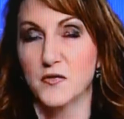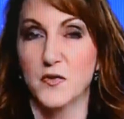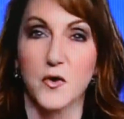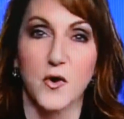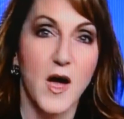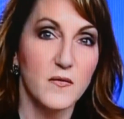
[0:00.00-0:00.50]

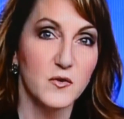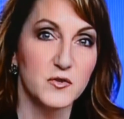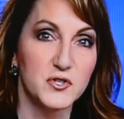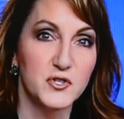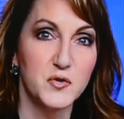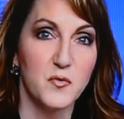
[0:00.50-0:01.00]
for their
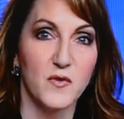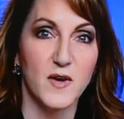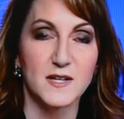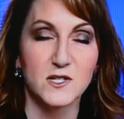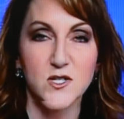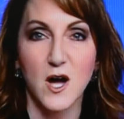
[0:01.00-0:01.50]
efforts to
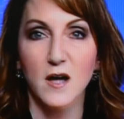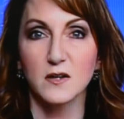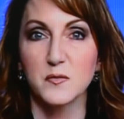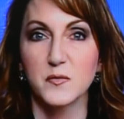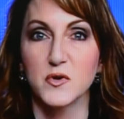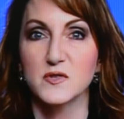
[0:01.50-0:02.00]
prevent
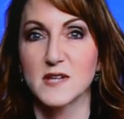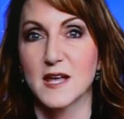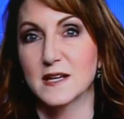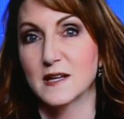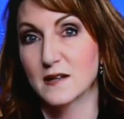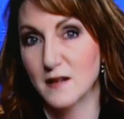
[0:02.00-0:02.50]
child abuse
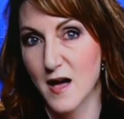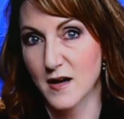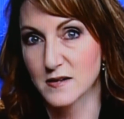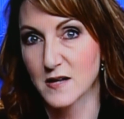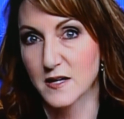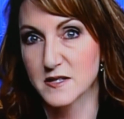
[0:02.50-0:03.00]
and
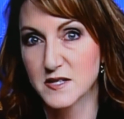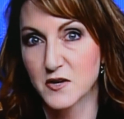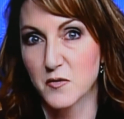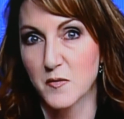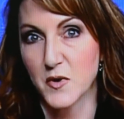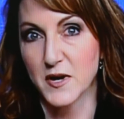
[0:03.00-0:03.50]
neglect at a
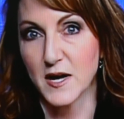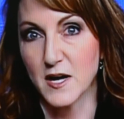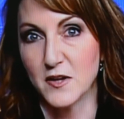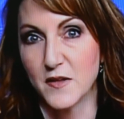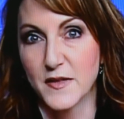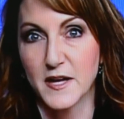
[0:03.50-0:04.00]
ceremony
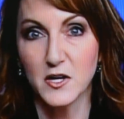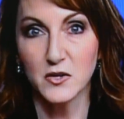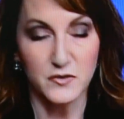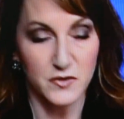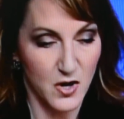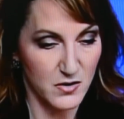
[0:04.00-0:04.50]
held at the
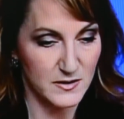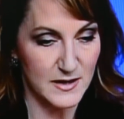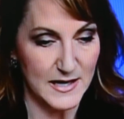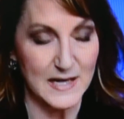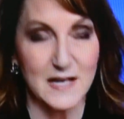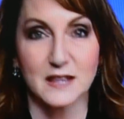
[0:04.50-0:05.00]
Hilton
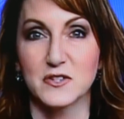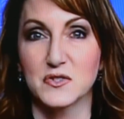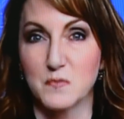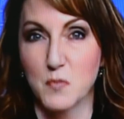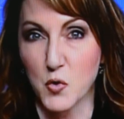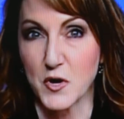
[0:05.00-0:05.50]
Garden Inn
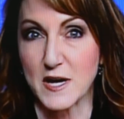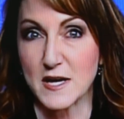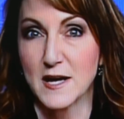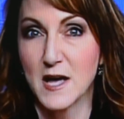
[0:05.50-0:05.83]
this morning.